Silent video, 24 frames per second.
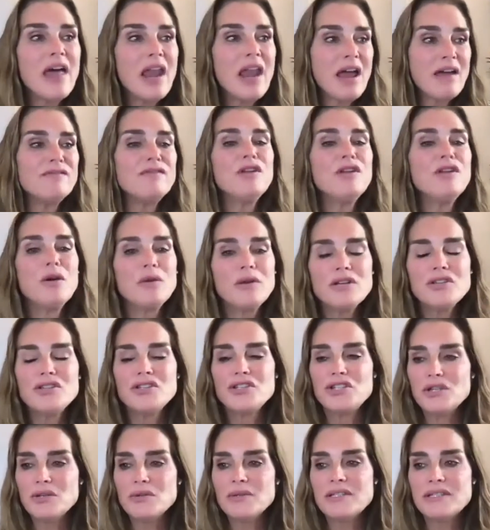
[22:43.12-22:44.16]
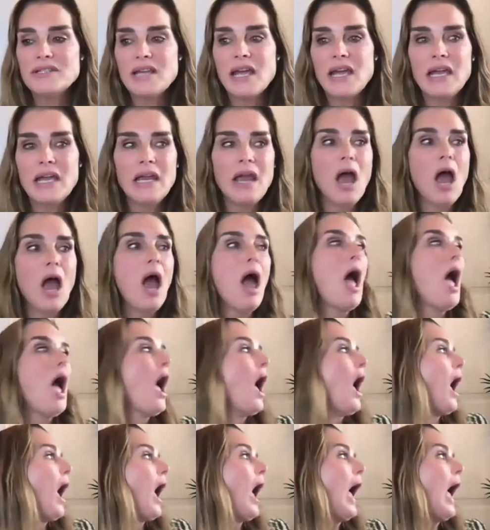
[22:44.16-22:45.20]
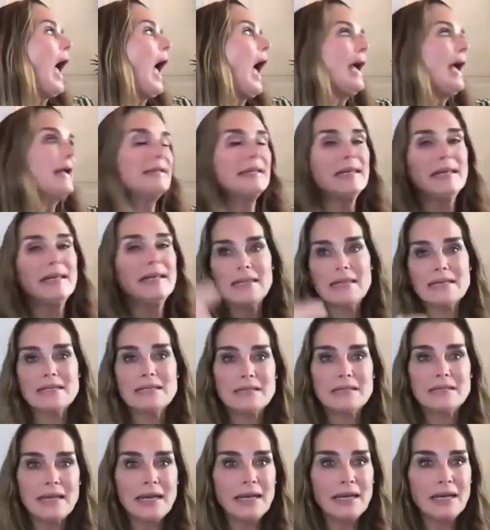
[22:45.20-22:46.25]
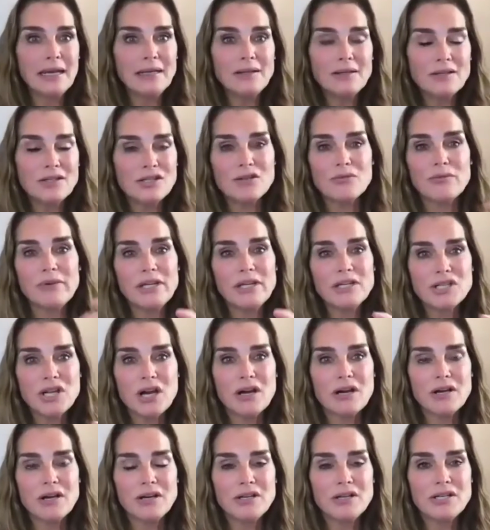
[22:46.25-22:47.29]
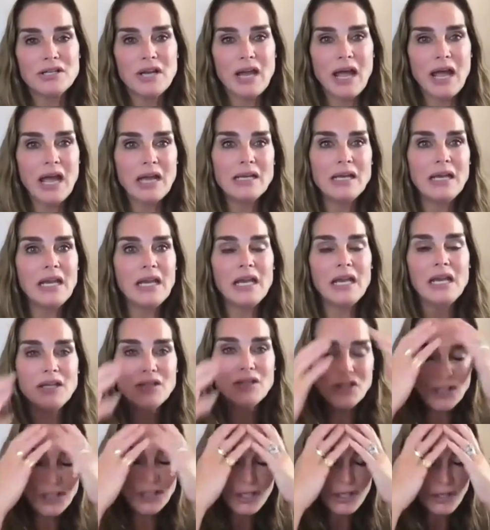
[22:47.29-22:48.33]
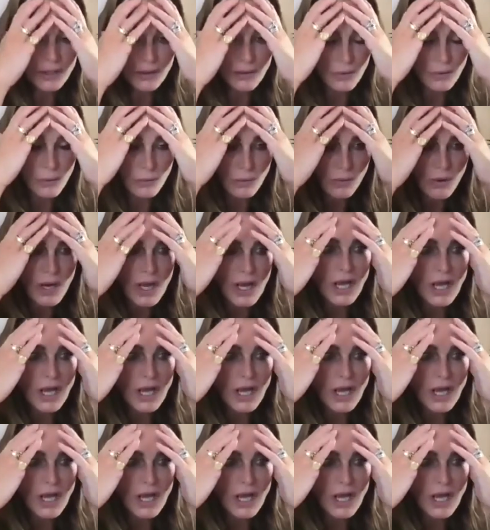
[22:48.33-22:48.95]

that I've noticed you say, I need this day to recharge. I need to,